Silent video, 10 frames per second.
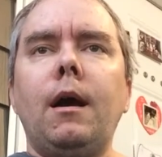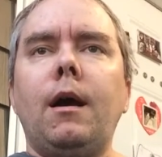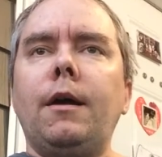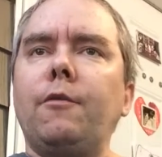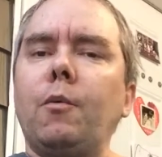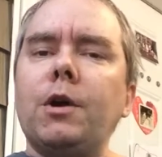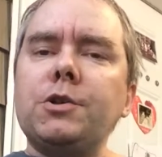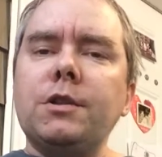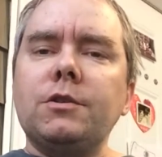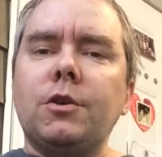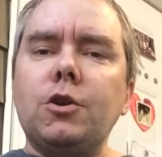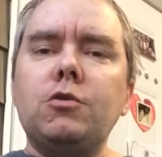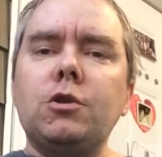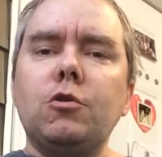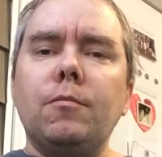If you're watching this on
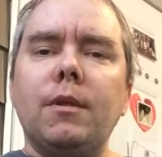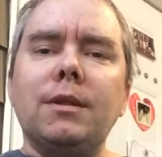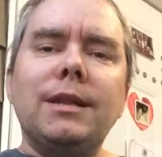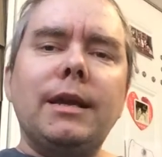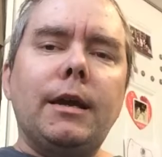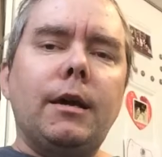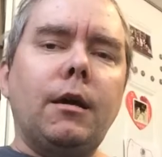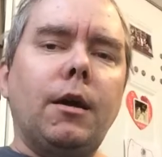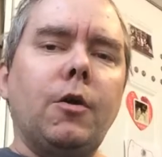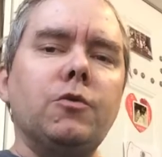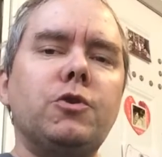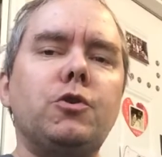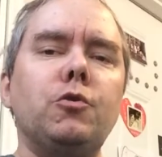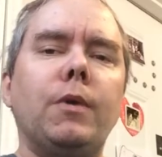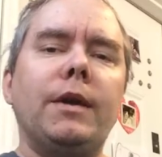YouTube, the link goes
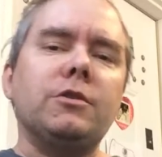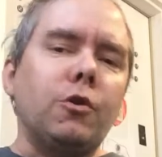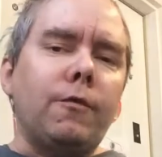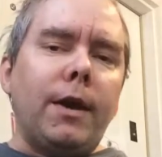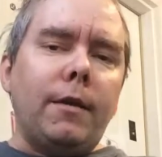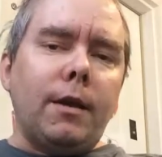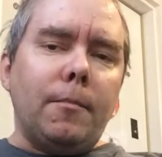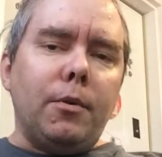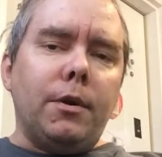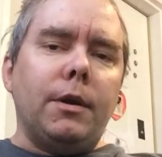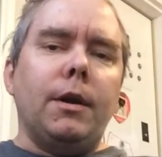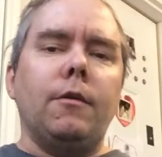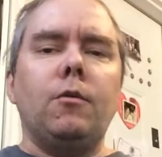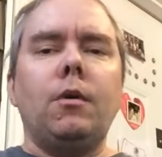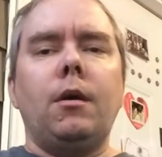to a survey that I'm putting together.